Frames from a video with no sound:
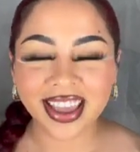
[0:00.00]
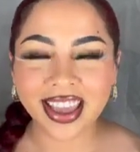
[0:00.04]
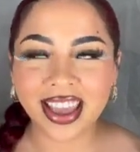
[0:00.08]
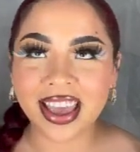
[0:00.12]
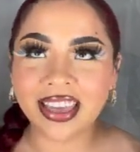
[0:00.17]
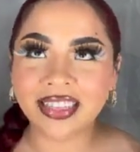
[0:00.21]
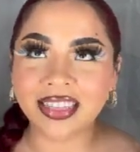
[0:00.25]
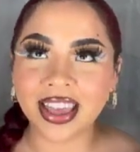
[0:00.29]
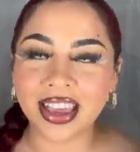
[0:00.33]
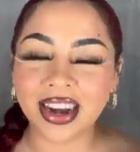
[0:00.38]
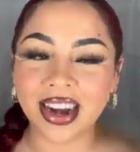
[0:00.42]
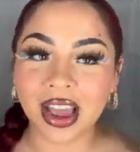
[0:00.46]

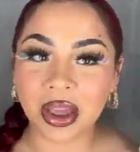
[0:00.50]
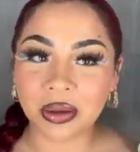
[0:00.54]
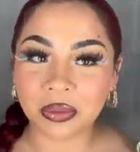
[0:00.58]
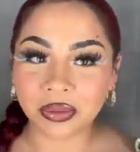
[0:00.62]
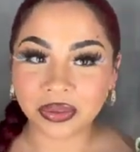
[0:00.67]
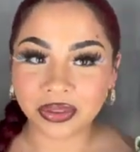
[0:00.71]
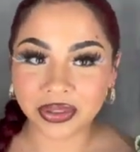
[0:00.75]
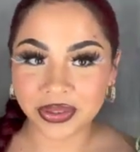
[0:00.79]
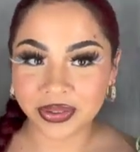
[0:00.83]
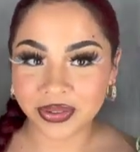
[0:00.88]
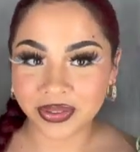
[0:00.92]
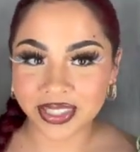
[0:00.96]
and then I will
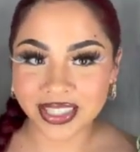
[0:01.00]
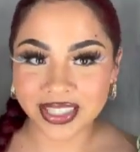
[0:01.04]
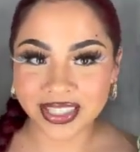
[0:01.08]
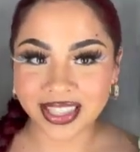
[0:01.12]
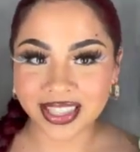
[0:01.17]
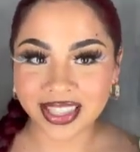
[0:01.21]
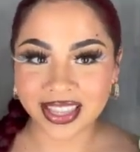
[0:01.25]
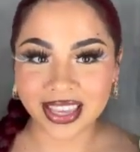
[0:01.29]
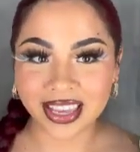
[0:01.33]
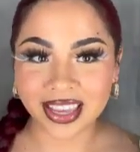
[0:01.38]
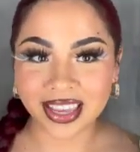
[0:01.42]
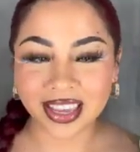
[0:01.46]
use
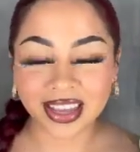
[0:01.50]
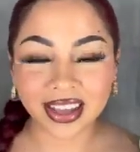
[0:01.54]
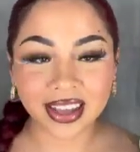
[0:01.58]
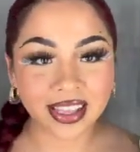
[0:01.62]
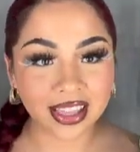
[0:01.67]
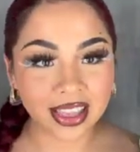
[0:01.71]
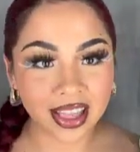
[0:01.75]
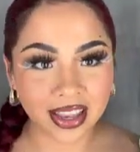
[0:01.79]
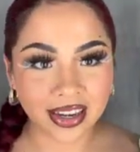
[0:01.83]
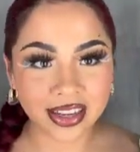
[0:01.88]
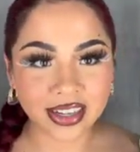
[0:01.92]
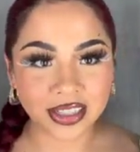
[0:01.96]
the
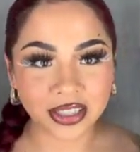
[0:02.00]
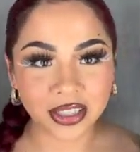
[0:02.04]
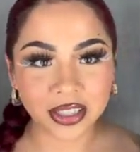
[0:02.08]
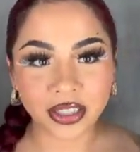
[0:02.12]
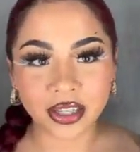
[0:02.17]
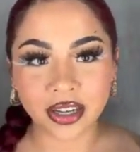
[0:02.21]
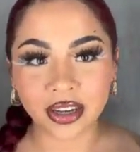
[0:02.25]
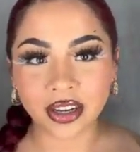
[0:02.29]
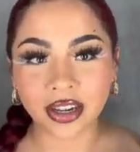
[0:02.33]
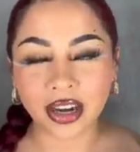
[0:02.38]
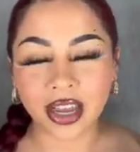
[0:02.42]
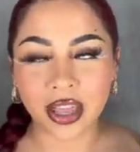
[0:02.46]

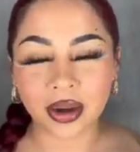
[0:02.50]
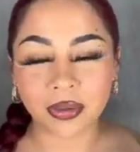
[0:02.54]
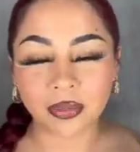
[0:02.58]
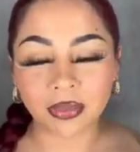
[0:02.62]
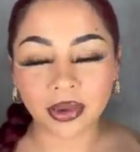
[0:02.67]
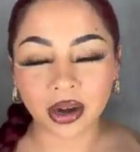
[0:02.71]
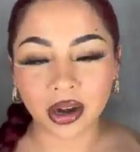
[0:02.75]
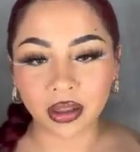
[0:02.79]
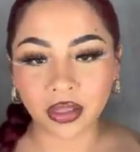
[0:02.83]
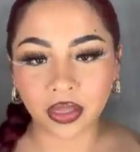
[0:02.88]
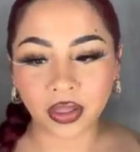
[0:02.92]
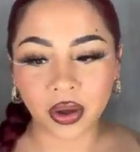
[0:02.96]
conditioner in
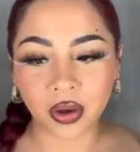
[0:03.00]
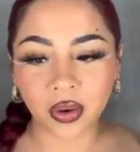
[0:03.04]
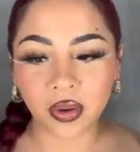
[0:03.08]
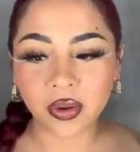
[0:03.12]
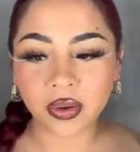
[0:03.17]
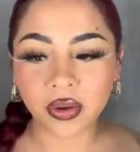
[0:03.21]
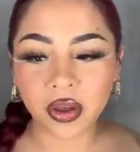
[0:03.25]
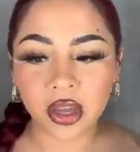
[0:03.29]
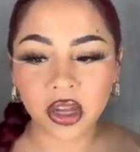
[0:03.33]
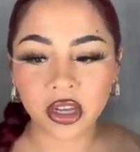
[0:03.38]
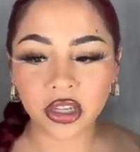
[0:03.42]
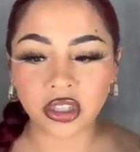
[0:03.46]

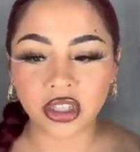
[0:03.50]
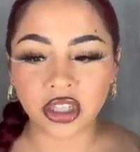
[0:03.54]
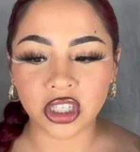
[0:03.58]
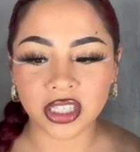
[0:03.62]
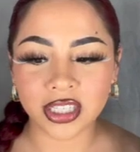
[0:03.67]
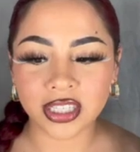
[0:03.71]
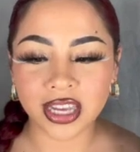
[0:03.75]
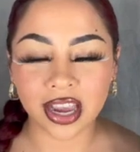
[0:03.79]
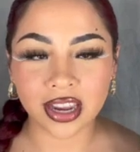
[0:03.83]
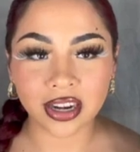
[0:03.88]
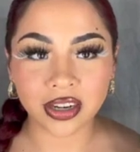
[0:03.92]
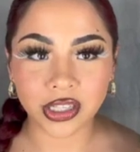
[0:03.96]
Merlot
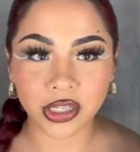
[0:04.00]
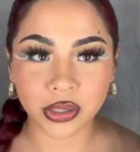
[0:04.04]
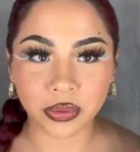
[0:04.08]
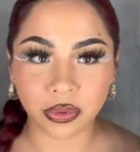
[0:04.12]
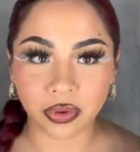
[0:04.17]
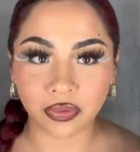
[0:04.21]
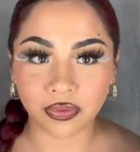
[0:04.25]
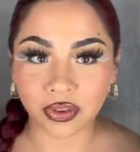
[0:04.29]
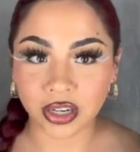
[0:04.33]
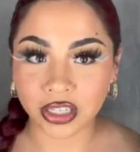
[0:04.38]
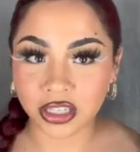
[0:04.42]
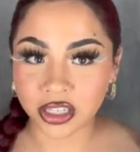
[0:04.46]
just kind of to
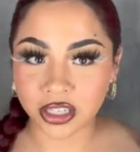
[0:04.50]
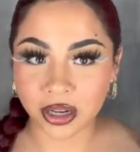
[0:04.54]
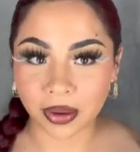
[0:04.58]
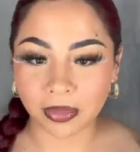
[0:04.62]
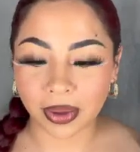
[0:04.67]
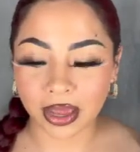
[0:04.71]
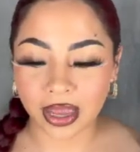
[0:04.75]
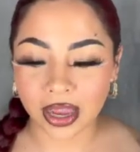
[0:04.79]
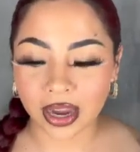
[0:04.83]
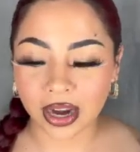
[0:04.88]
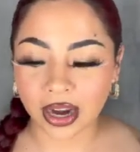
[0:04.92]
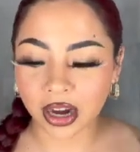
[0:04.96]
refreshen up
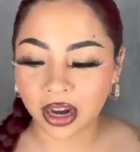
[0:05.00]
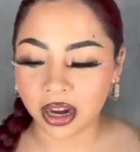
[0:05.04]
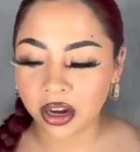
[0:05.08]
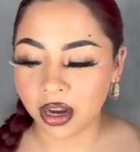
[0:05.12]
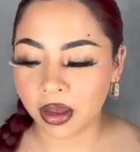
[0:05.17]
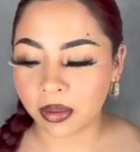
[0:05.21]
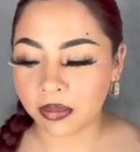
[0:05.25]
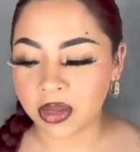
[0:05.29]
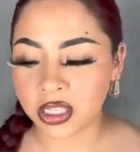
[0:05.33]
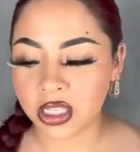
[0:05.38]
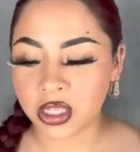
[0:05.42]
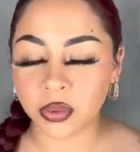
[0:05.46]
my hair
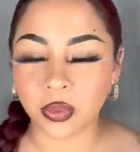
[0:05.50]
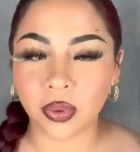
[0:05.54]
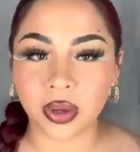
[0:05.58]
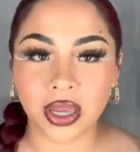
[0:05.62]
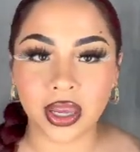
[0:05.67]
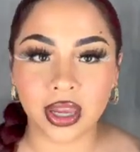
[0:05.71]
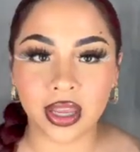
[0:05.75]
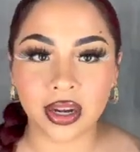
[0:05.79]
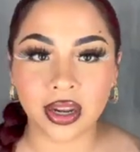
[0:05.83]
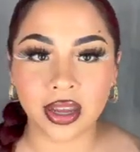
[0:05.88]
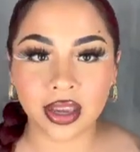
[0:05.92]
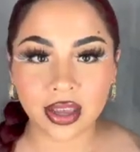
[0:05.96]
in
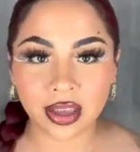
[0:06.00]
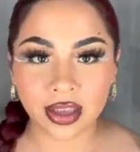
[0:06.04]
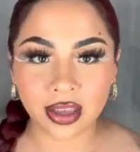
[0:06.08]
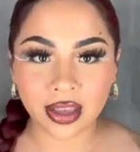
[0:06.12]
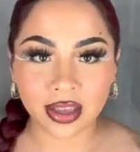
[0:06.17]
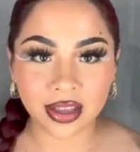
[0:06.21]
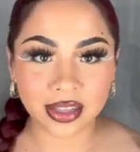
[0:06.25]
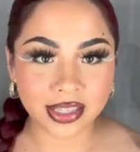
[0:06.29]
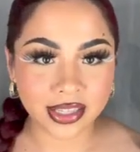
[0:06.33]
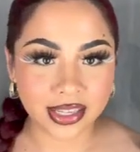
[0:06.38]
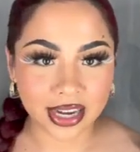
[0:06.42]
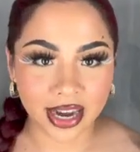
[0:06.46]
between
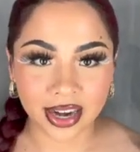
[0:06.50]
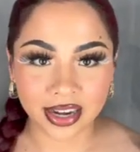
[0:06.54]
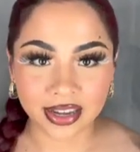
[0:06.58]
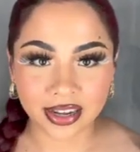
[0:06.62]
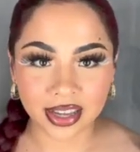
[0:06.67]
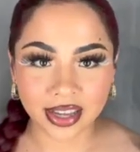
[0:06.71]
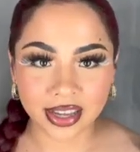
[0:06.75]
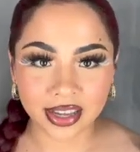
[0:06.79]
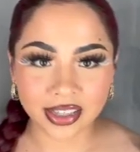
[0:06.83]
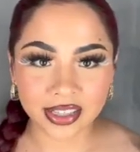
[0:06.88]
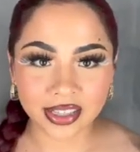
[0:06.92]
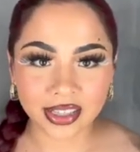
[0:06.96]
dye
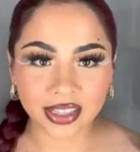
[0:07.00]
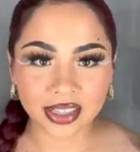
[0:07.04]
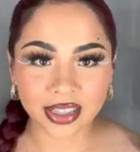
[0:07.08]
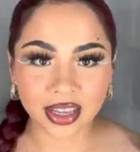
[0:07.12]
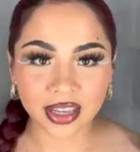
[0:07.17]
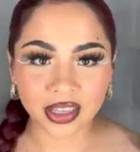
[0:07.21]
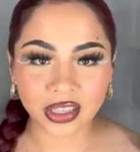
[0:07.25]
days.